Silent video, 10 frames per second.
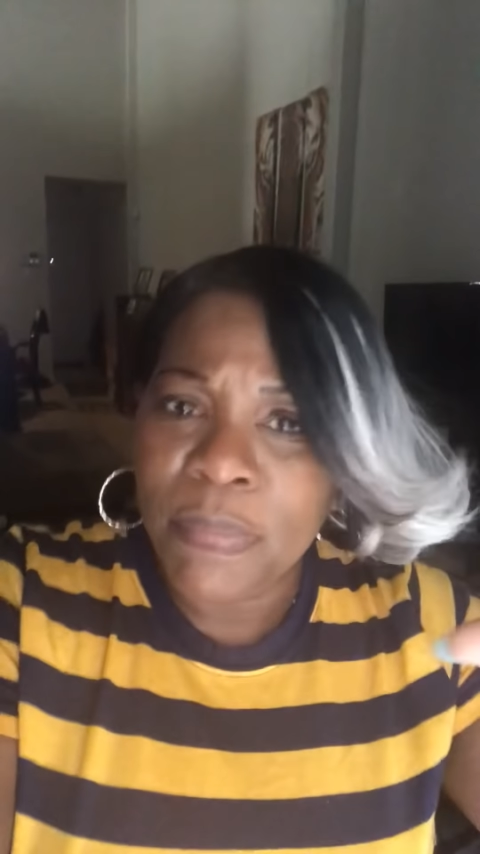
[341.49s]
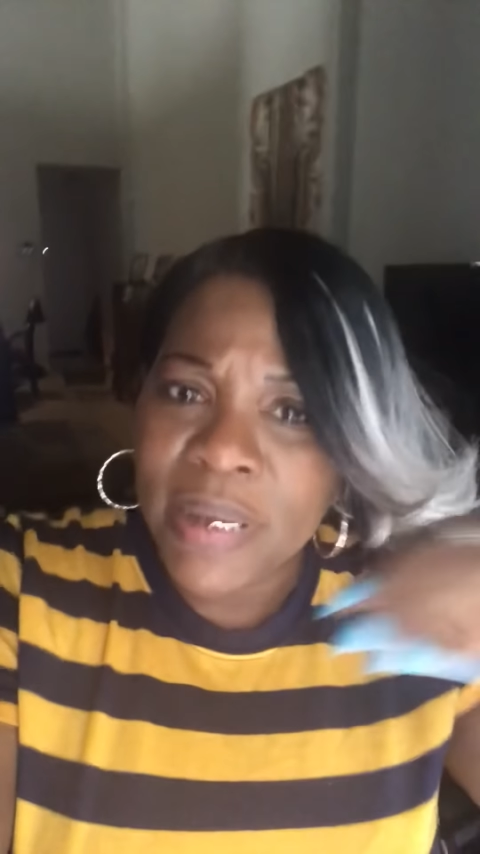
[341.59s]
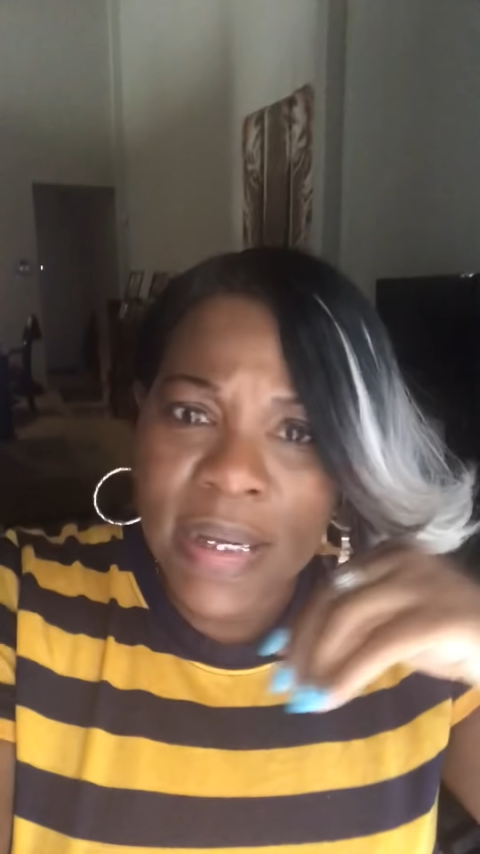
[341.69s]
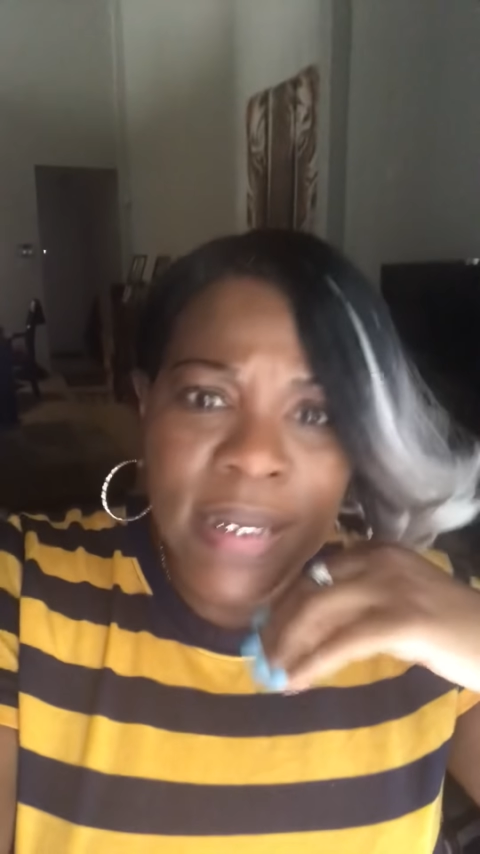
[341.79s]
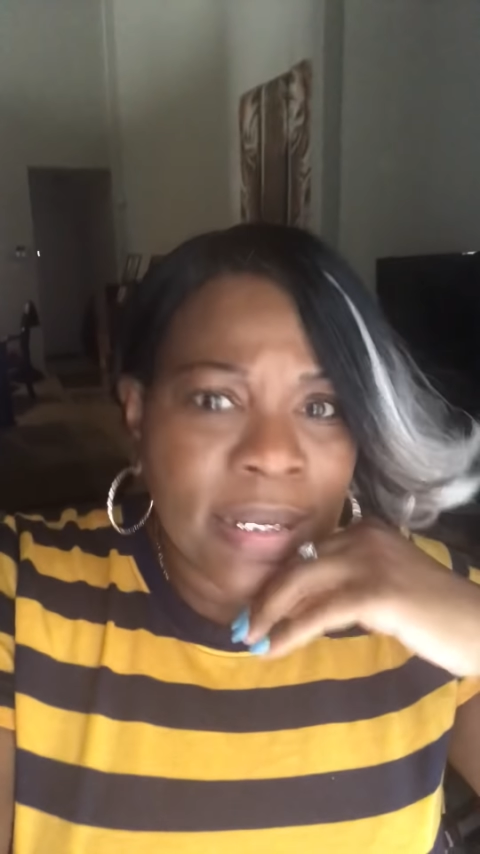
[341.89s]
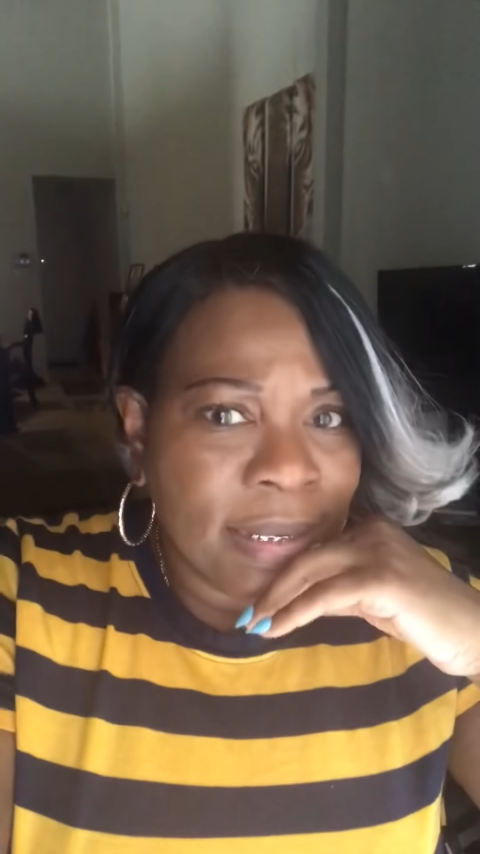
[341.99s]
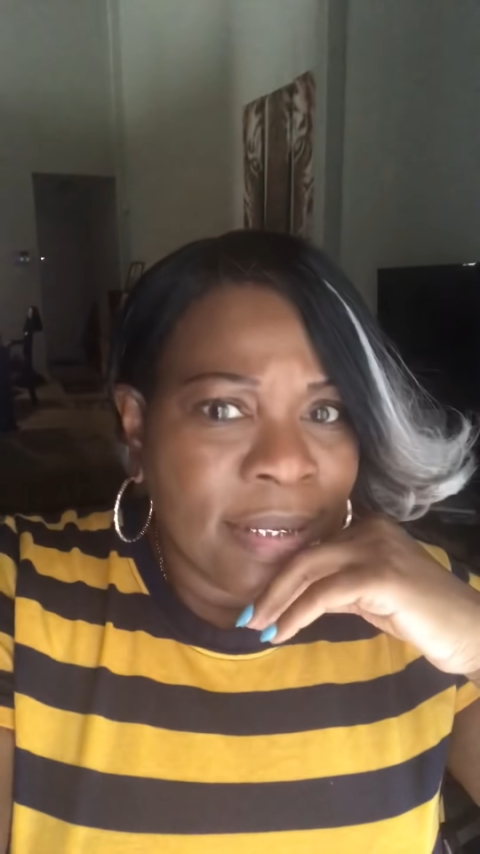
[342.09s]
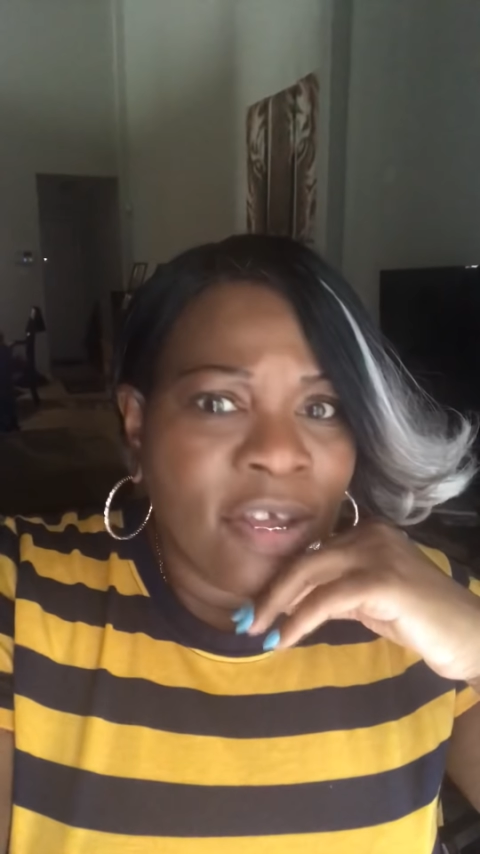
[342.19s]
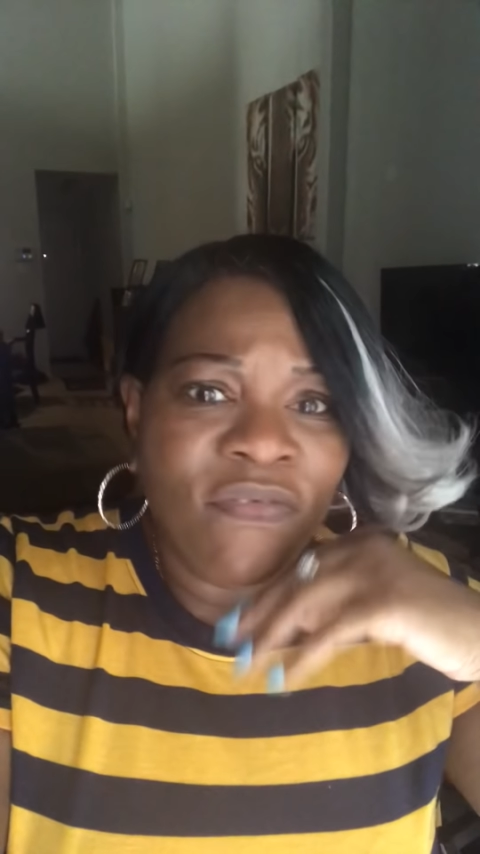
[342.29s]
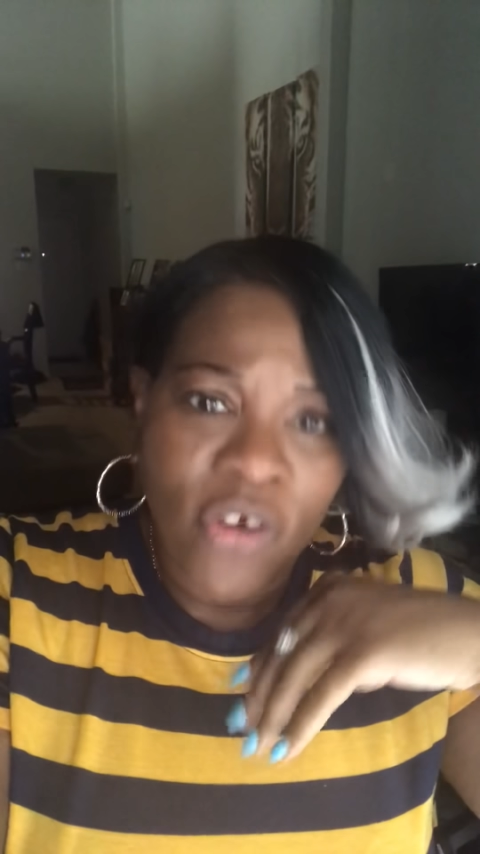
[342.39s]
be
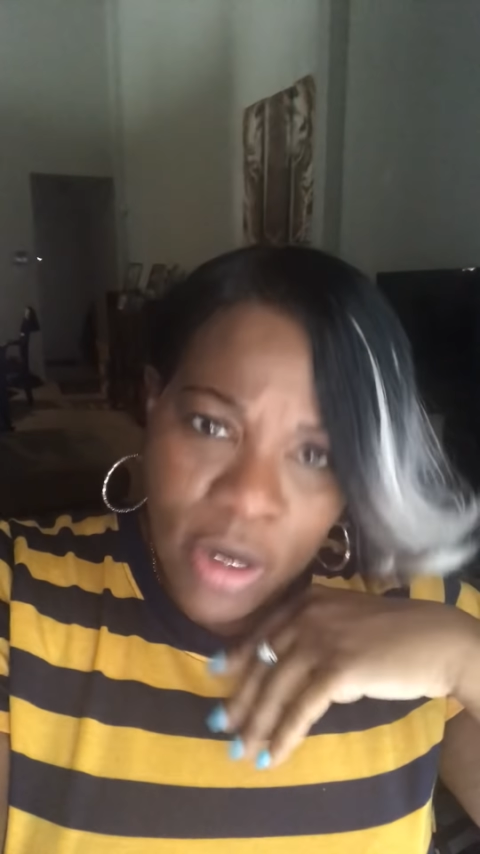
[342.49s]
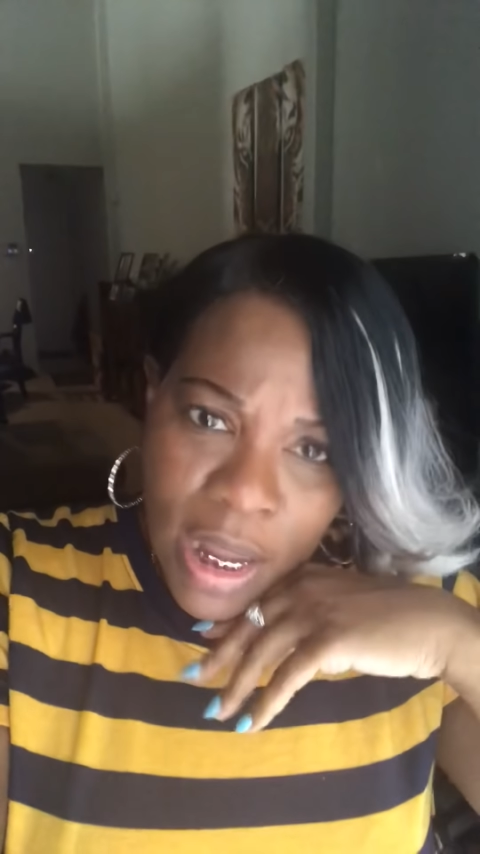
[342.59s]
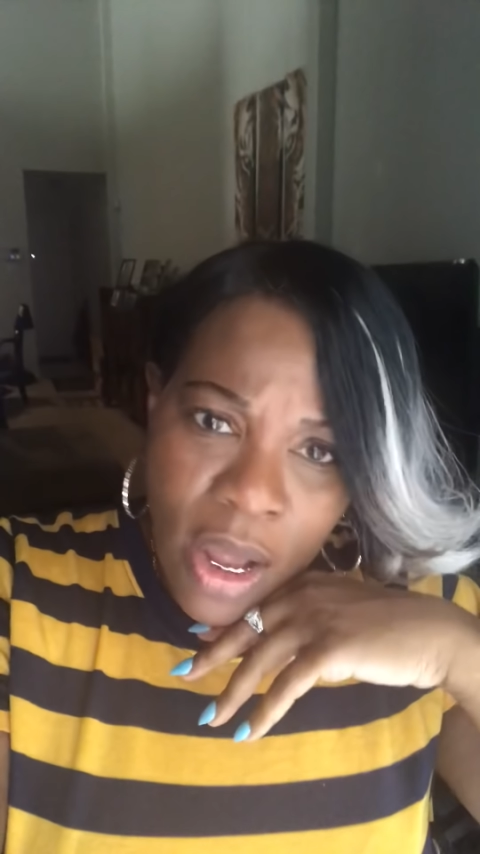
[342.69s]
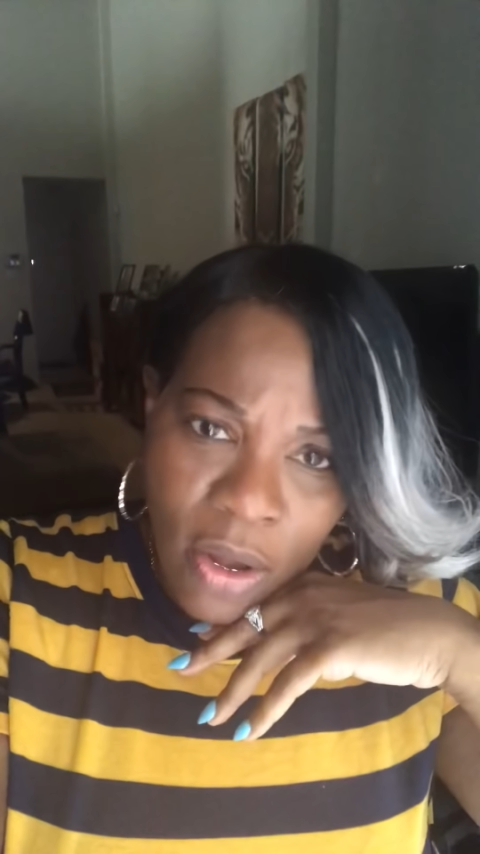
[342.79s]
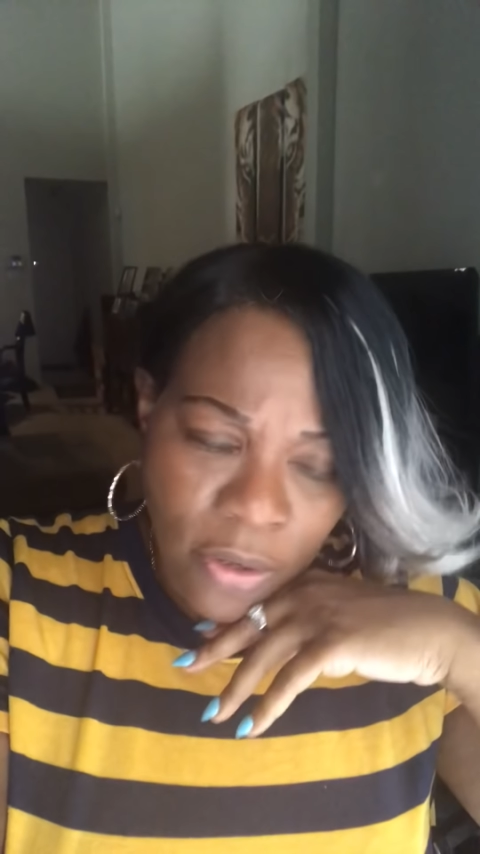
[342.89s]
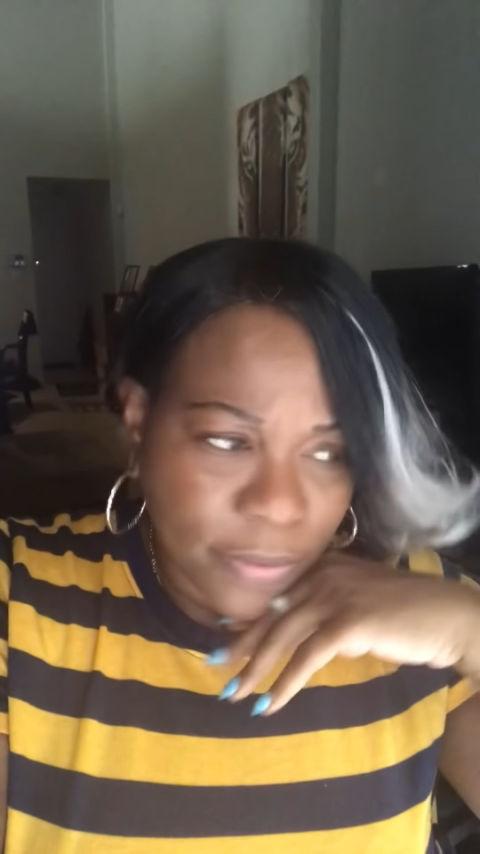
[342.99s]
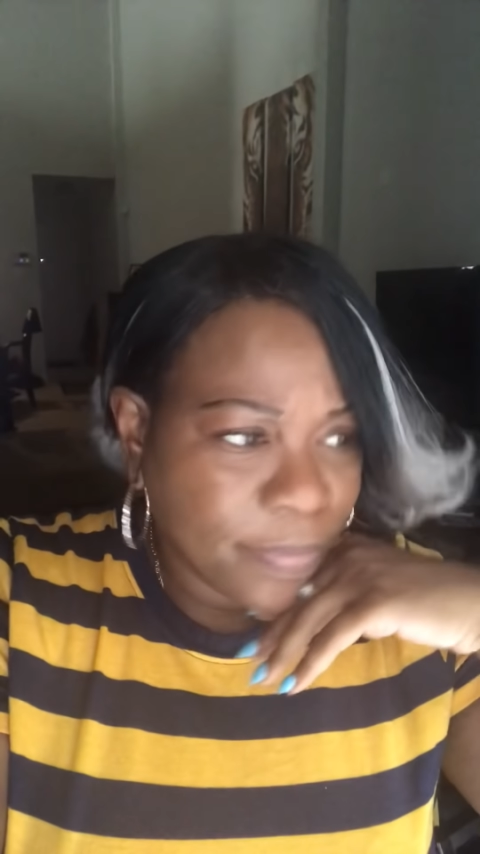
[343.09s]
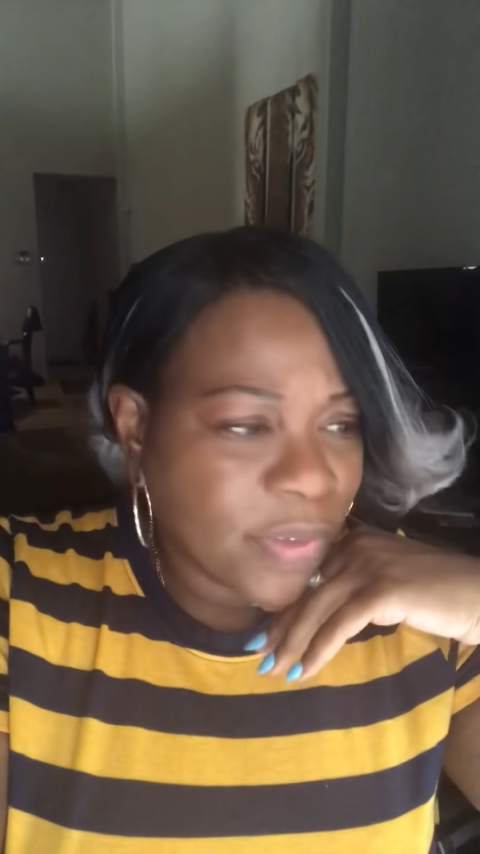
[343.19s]
for long.